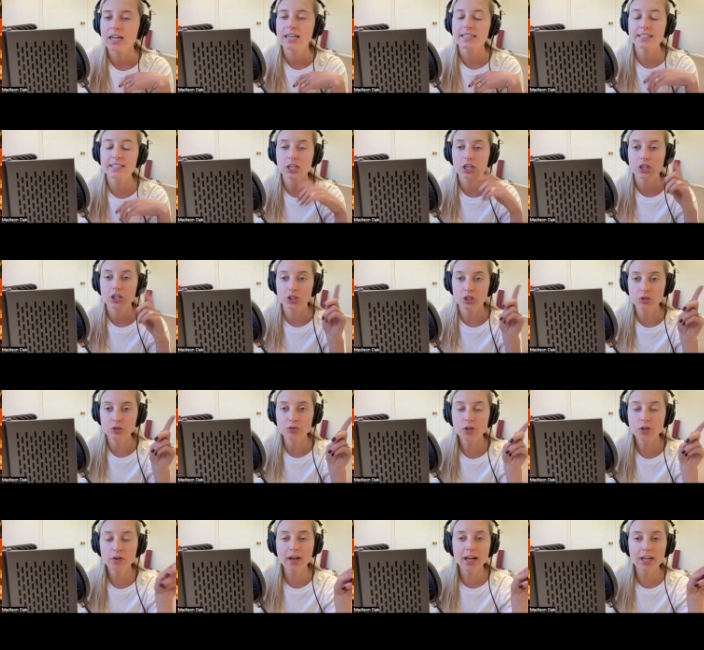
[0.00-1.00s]
It's like, you
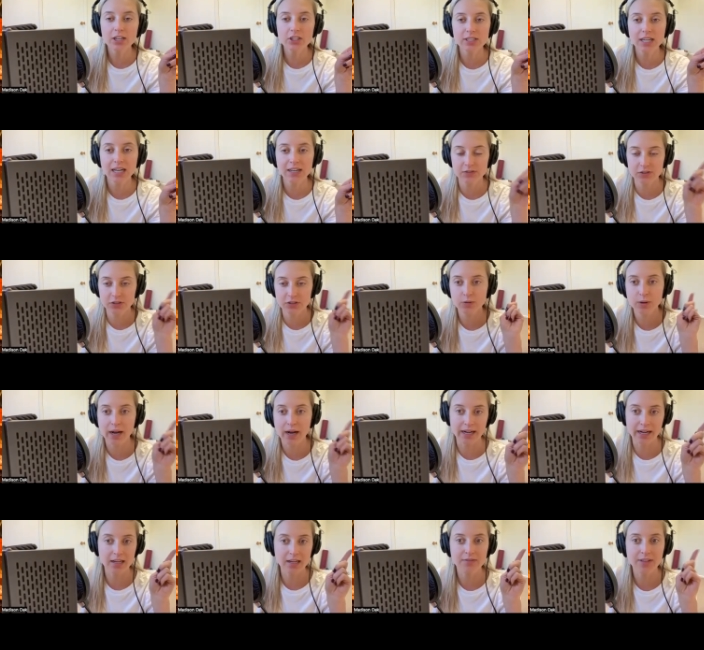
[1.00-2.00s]
don't actually have to do
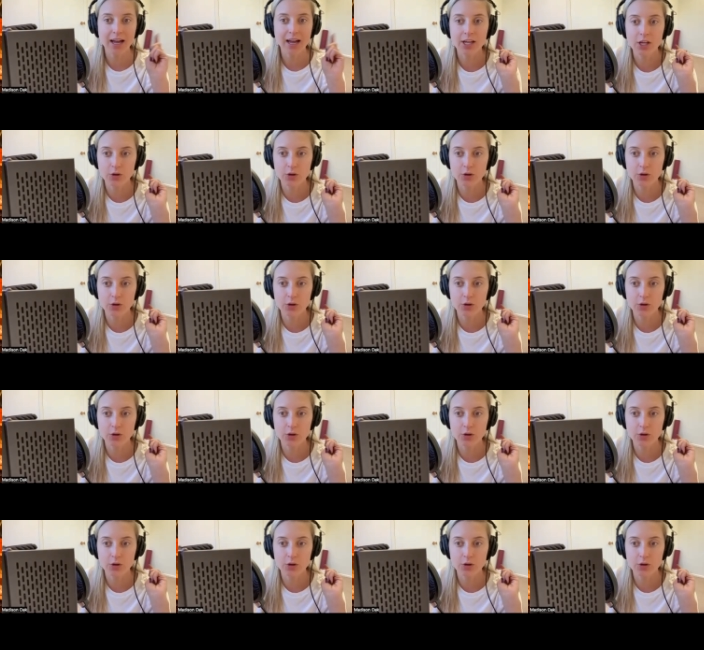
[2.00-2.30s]
any of that.